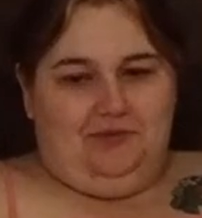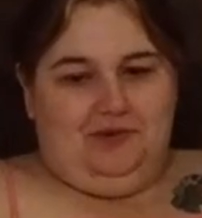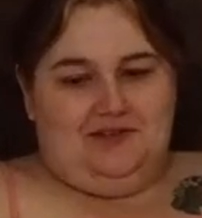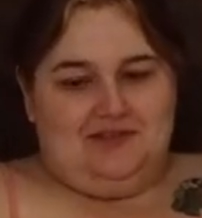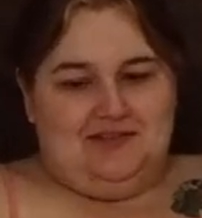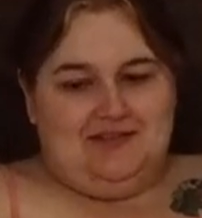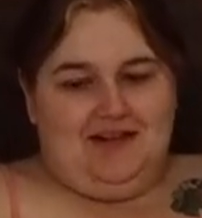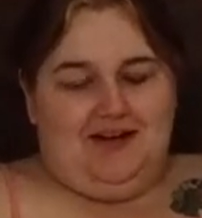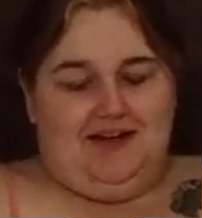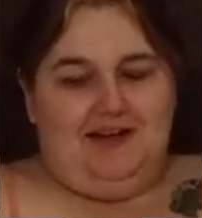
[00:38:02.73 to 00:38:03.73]
it was,
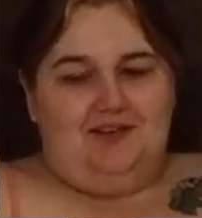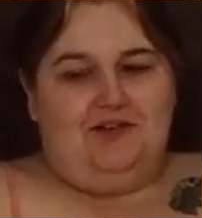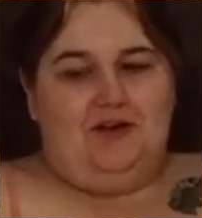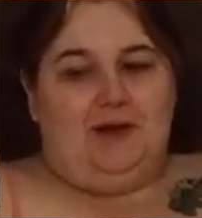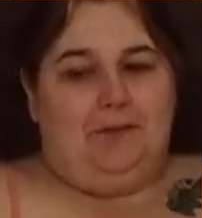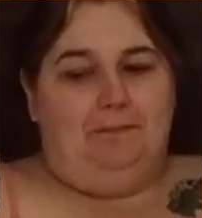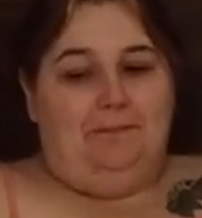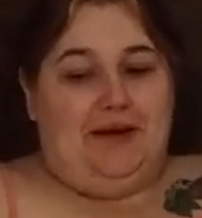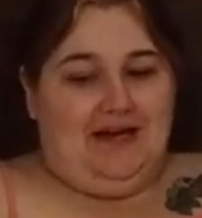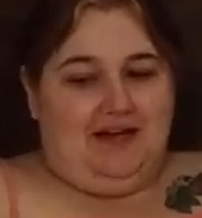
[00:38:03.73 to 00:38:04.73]
I had found a
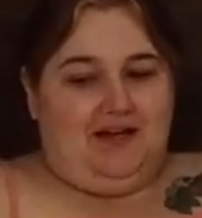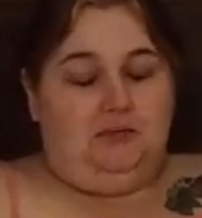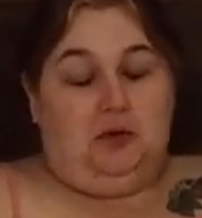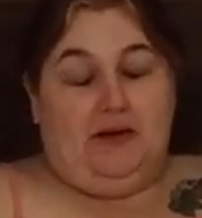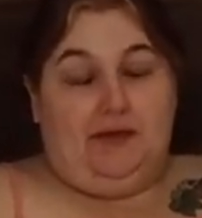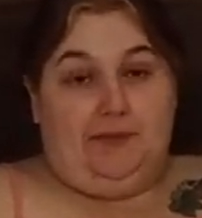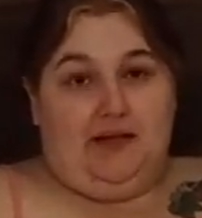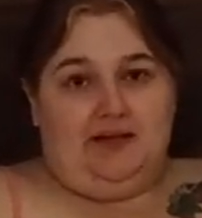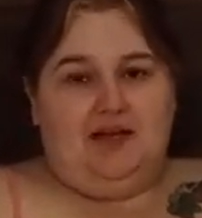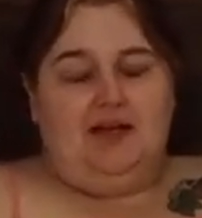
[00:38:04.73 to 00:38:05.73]
bag, a Moana
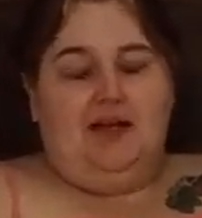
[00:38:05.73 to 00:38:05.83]
bag,